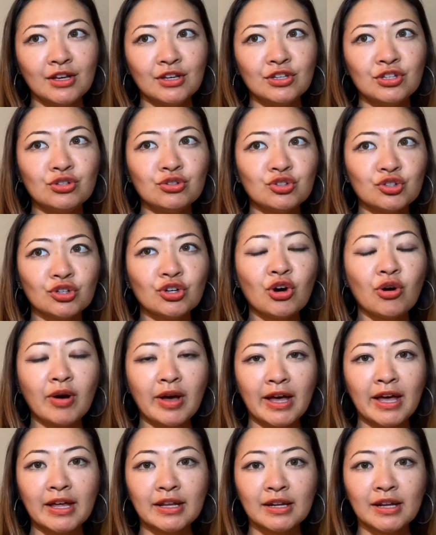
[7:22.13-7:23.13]
you should go
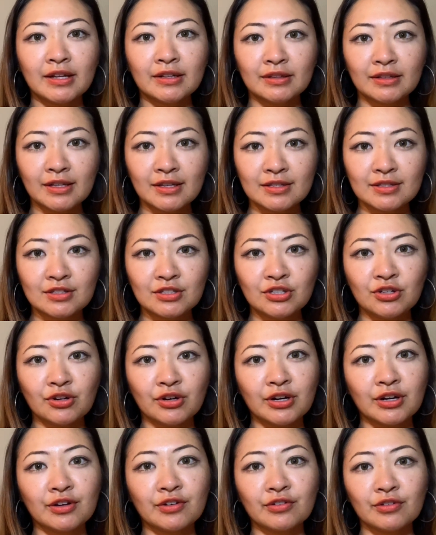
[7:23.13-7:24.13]
ahead and list
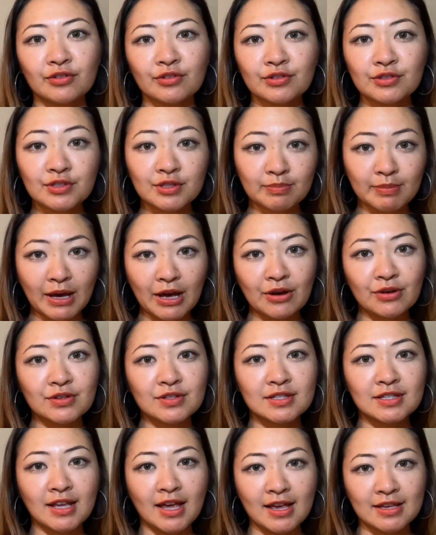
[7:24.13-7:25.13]
your
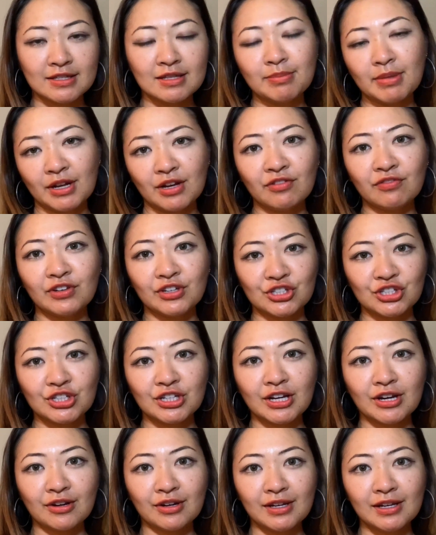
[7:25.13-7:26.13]
spouse as the
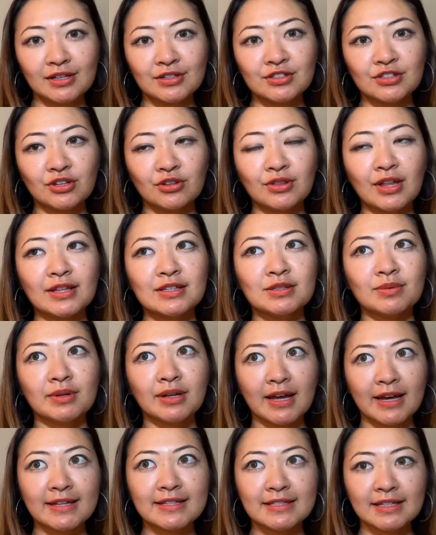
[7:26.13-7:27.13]
beneficiary. So that's what
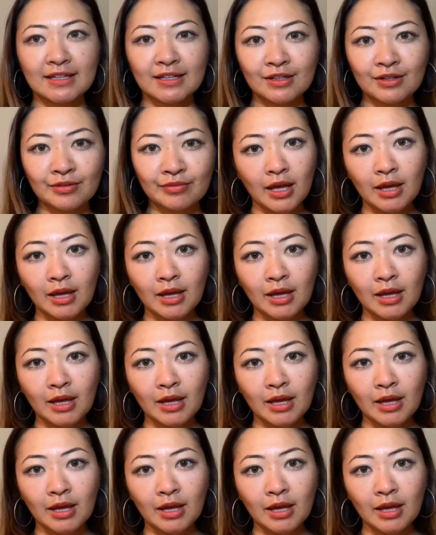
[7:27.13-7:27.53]
I did.